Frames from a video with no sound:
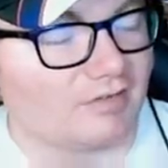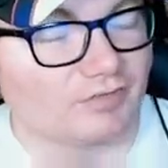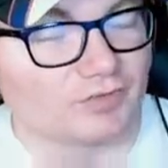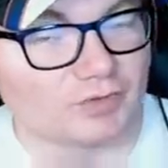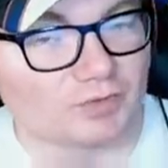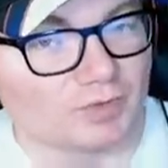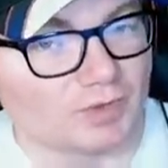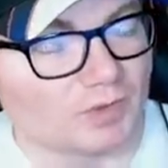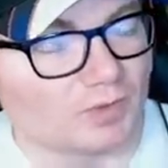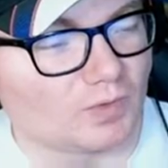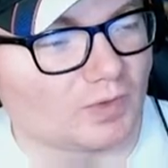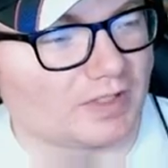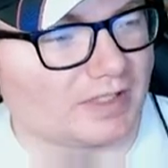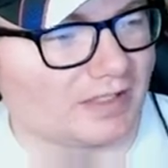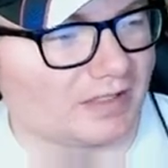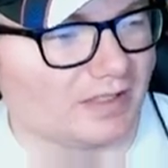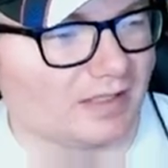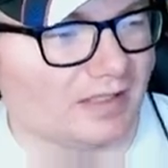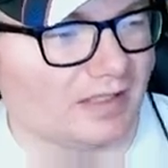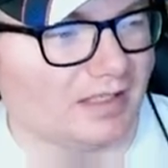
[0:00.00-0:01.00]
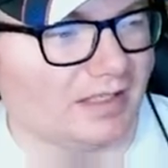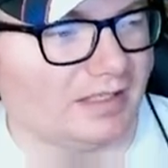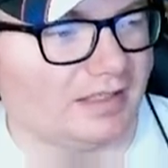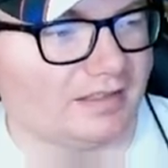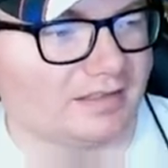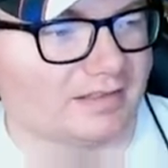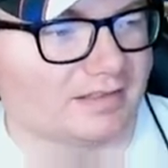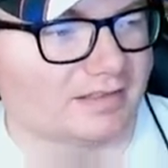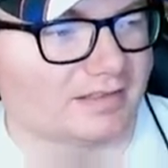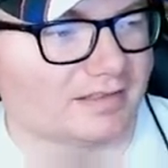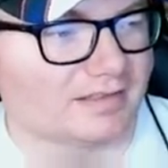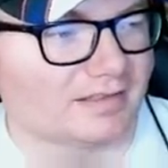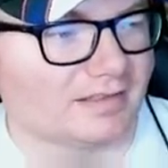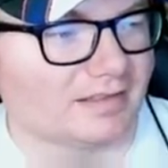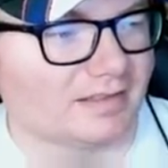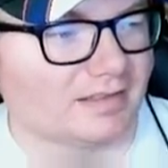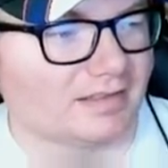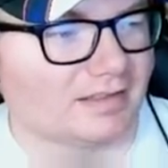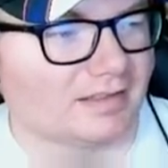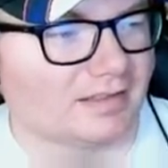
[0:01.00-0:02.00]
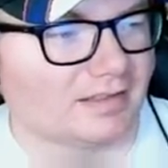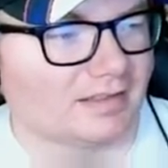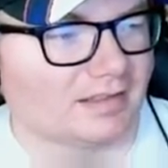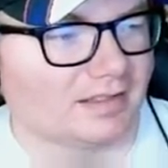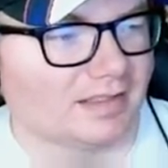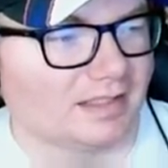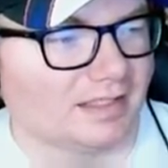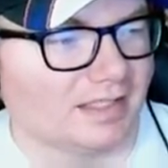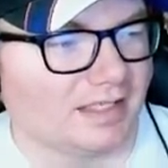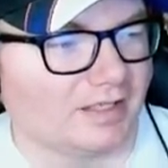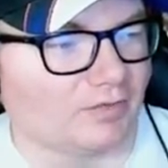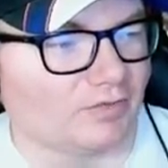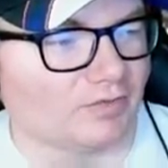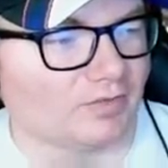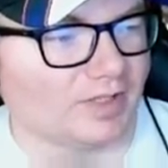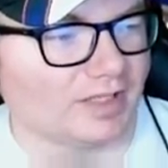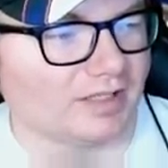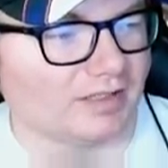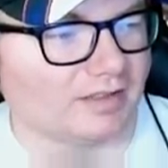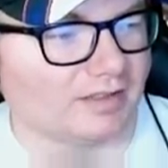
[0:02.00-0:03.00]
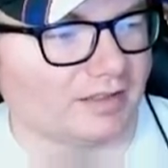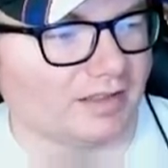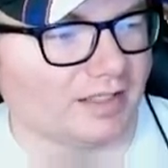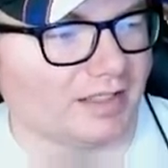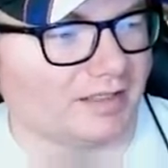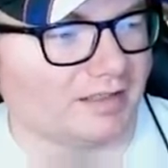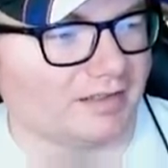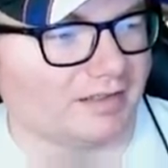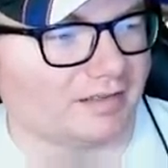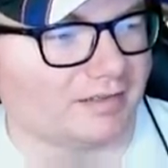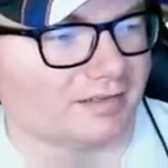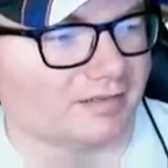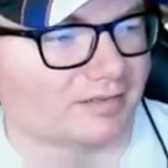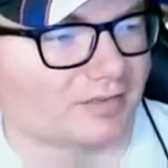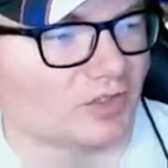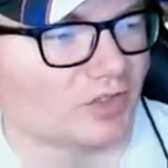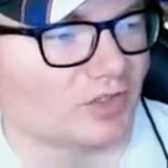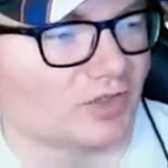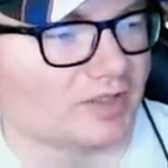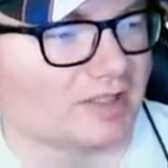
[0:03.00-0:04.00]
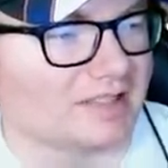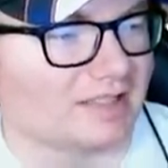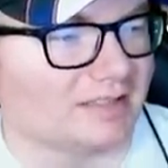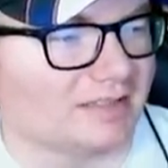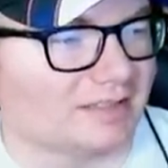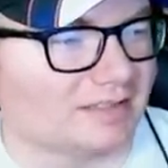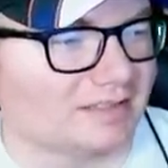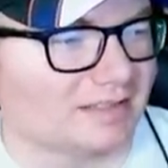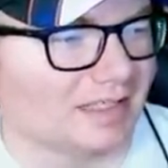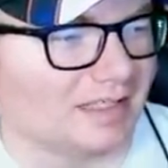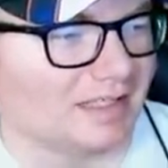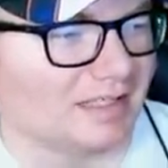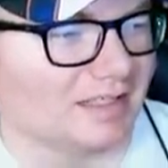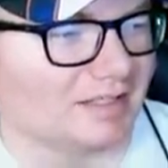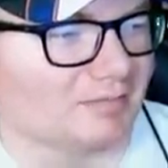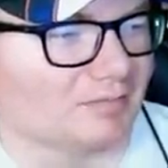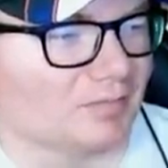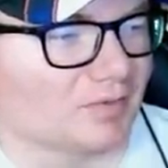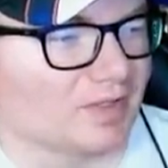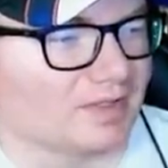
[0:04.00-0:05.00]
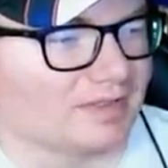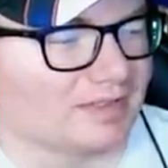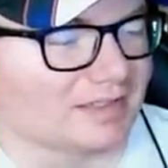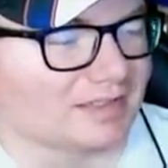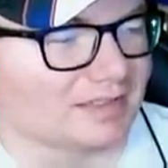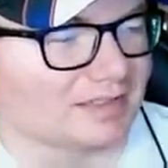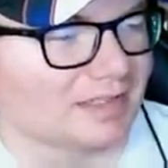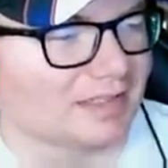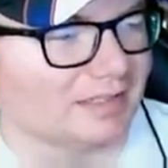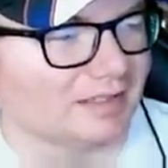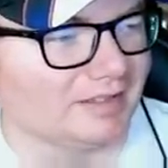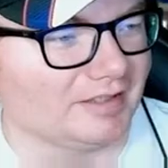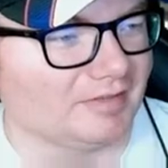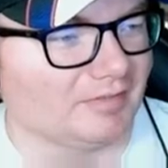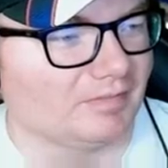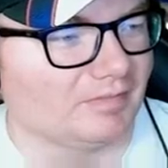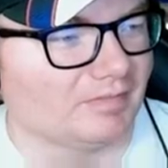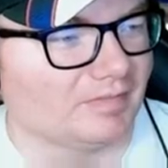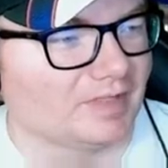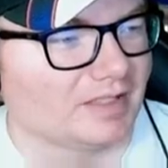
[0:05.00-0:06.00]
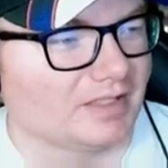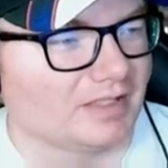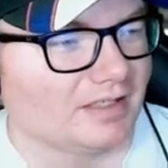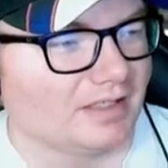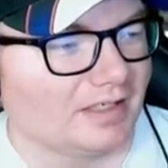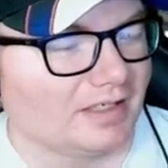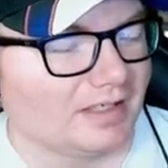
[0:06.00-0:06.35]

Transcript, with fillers: after recording this, in in in current time, present time